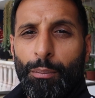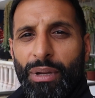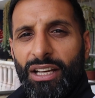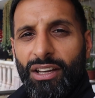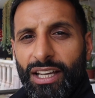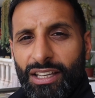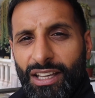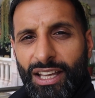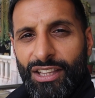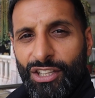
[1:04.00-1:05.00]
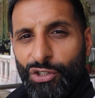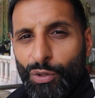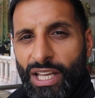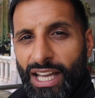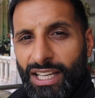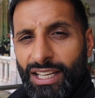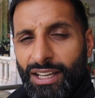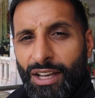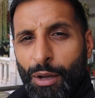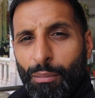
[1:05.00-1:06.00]
a bit like the U K,
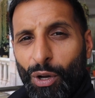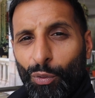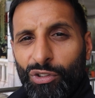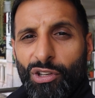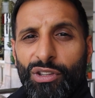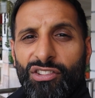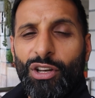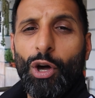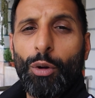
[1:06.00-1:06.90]
but also there's a